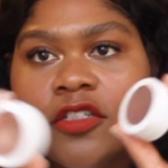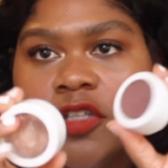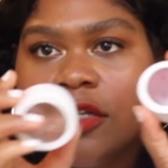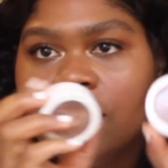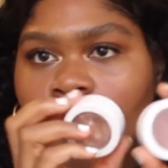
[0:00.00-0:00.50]
So
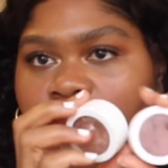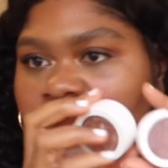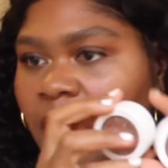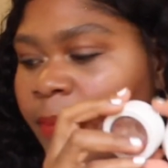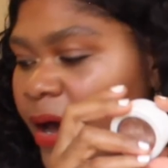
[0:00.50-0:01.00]
the
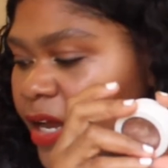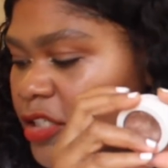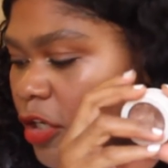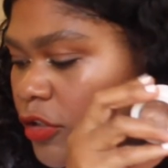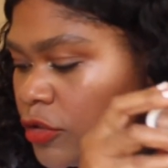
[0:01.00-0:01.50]
Supershock products
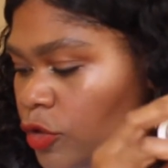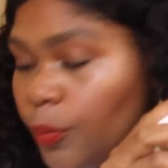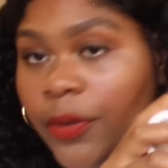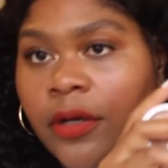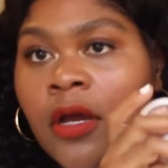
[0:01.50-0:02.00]
are
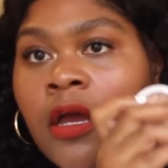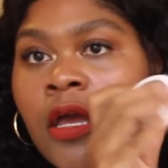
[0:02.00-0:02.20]
super